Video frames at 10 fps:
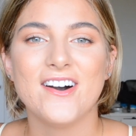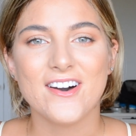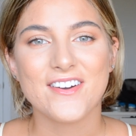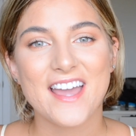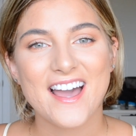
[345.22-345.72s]

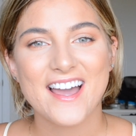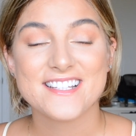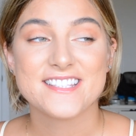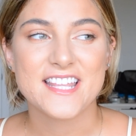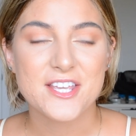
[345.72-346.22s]
Okay
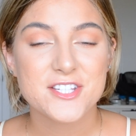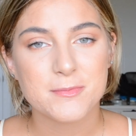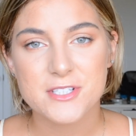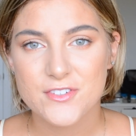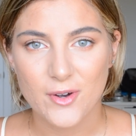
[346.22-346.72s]
guys, thank you so
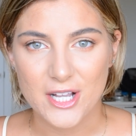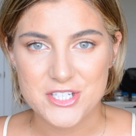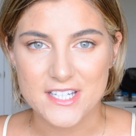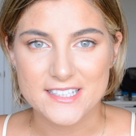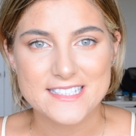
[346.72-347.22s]
much for
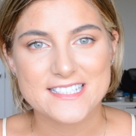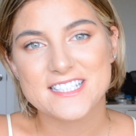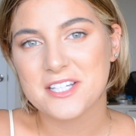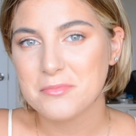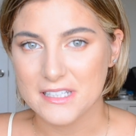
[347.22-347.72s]
watching. This is
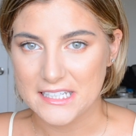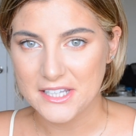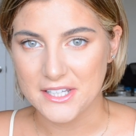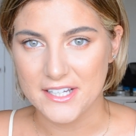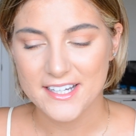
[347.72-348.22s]
the
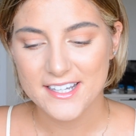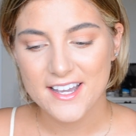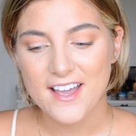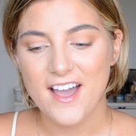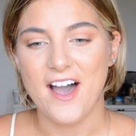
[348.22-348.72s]
completed look.
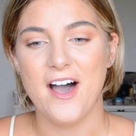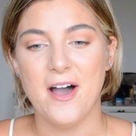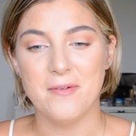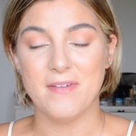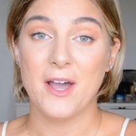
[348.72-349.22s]

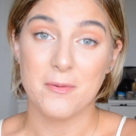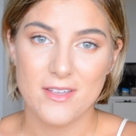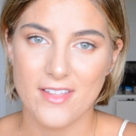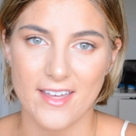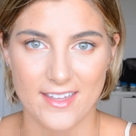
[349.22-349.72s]
I hope
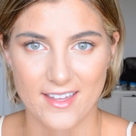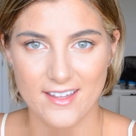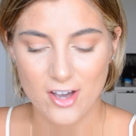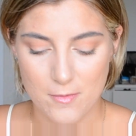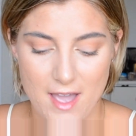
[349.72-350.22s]
you like
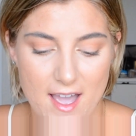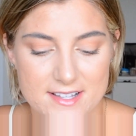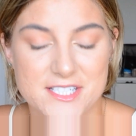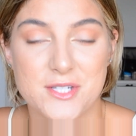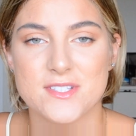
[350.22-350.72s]
it. On my
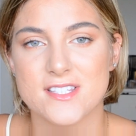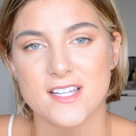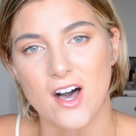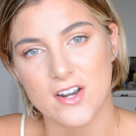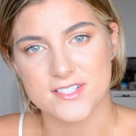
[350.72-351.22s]
eyes I used the
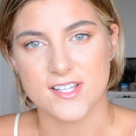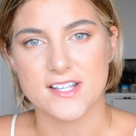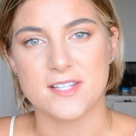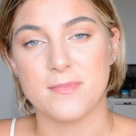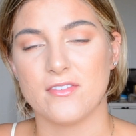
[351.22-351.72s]

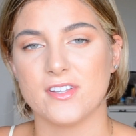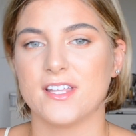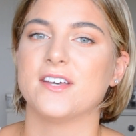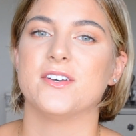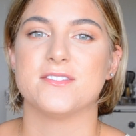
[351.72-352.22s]
Anastasia
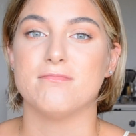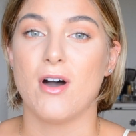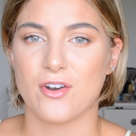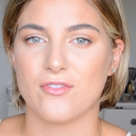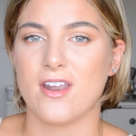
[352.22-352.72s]
Beverly Hills
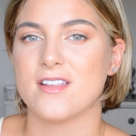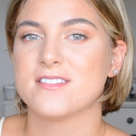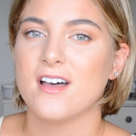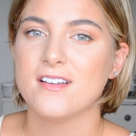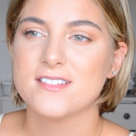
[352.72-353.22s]
Modern
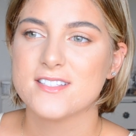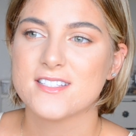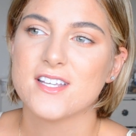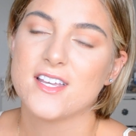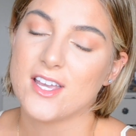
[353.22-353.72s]
Renaissance,
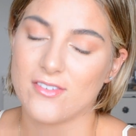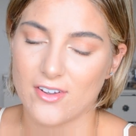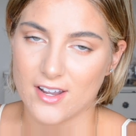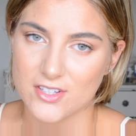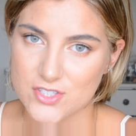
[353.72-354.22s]
if
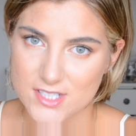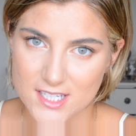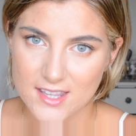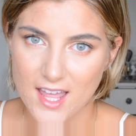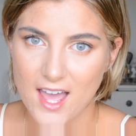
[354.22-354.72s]
you're
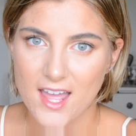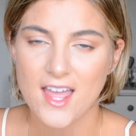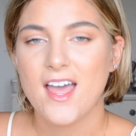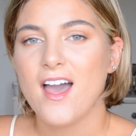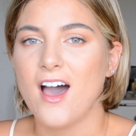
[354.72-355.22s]
interested in that.
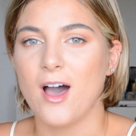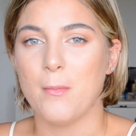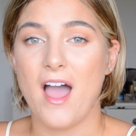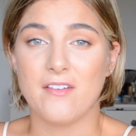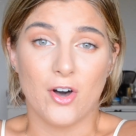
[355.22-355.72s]

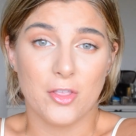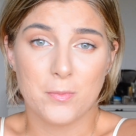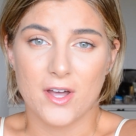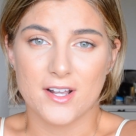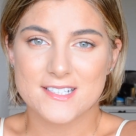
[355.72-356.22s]
I have all the
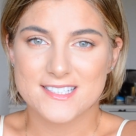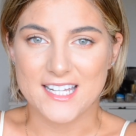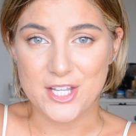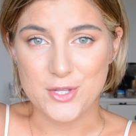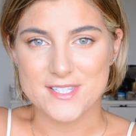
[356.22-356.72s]
products
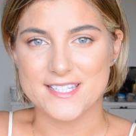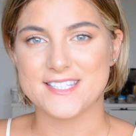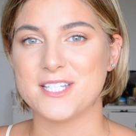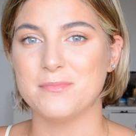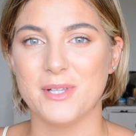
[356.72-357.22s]
that I use
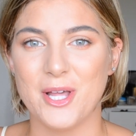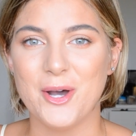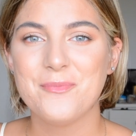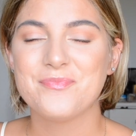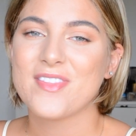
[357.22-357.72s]
listed
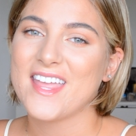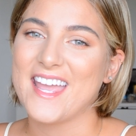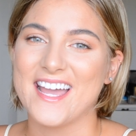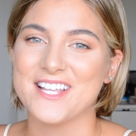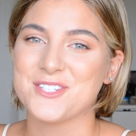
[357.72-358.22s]
below.
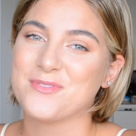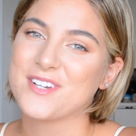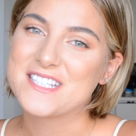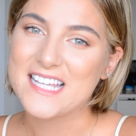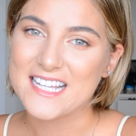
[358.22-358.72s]
And don't
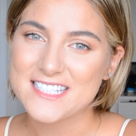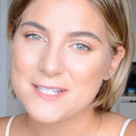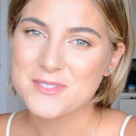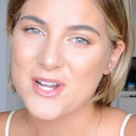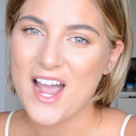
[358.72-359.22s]
forget to like and
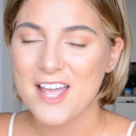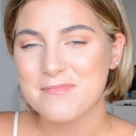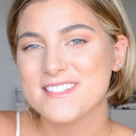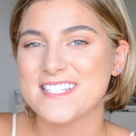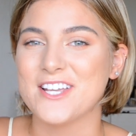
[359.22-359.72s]
subscribe.
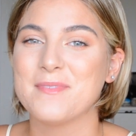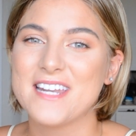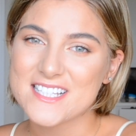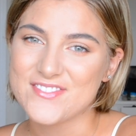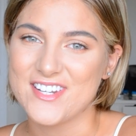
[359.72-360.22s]
See you in my
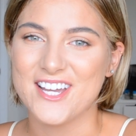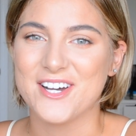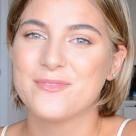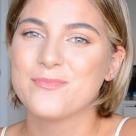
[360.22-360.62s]
next video.